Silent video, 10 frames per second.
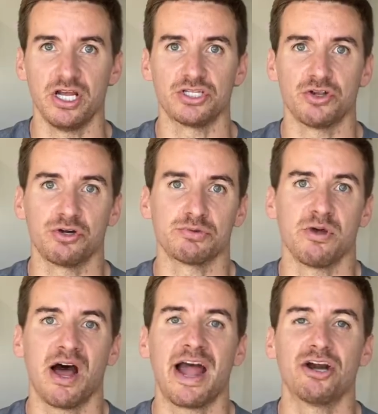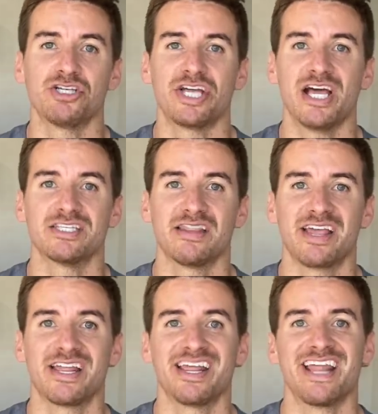So there's a higher chance that they
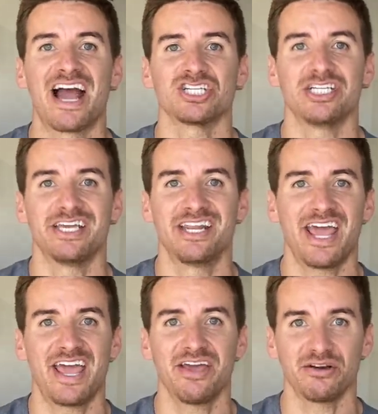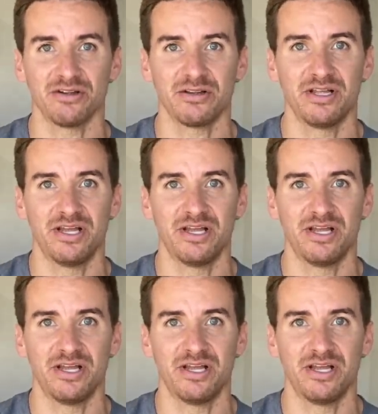can actually inhale